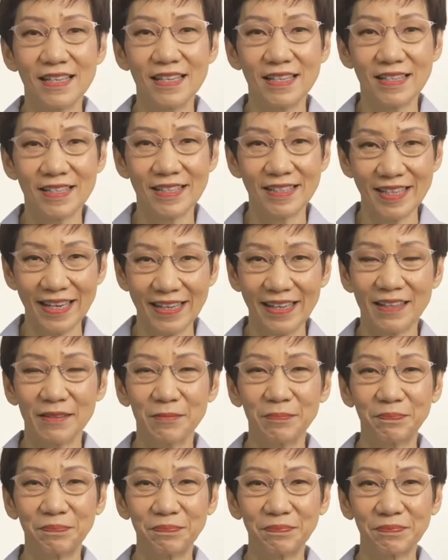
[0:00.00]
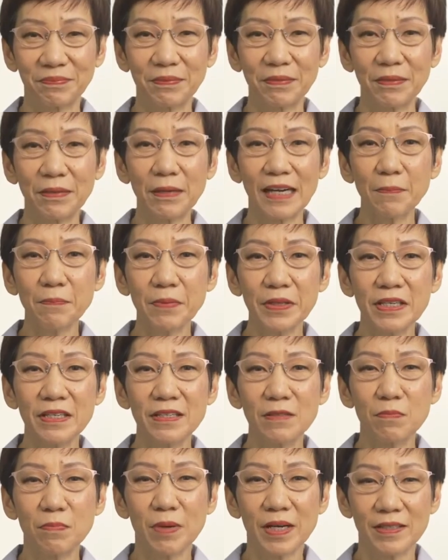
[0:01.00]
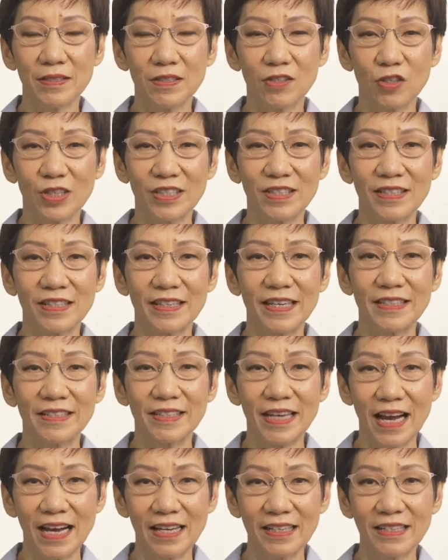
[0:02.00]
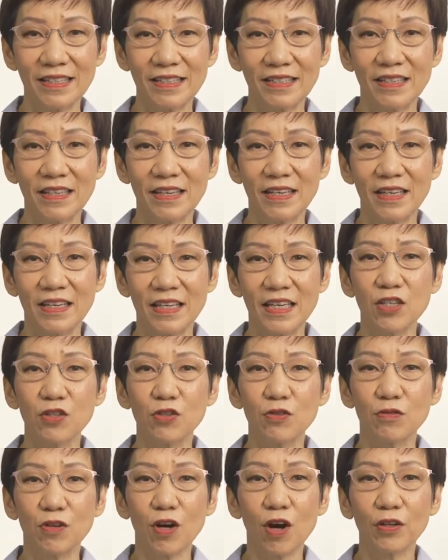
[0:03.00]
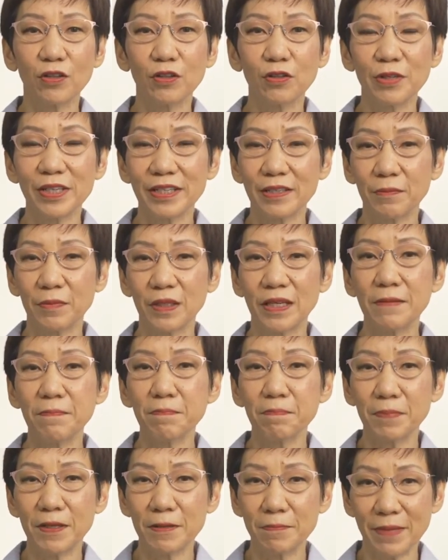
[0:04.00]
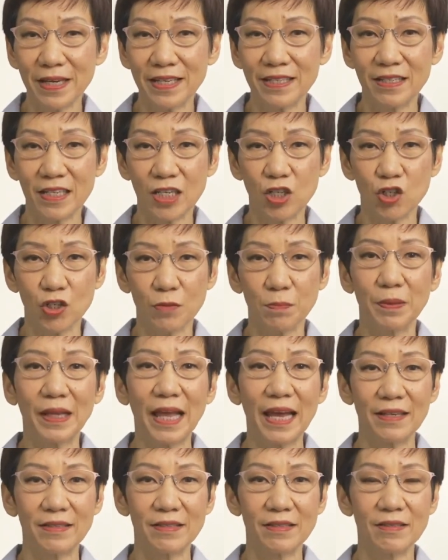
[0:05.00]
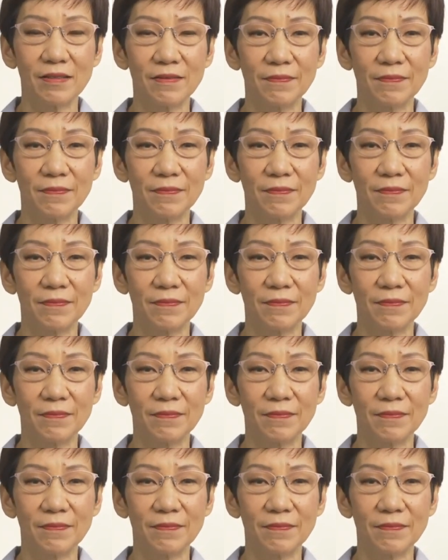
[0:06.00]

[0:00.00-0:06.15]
Second, companies must translate targets into concrete implementation plans.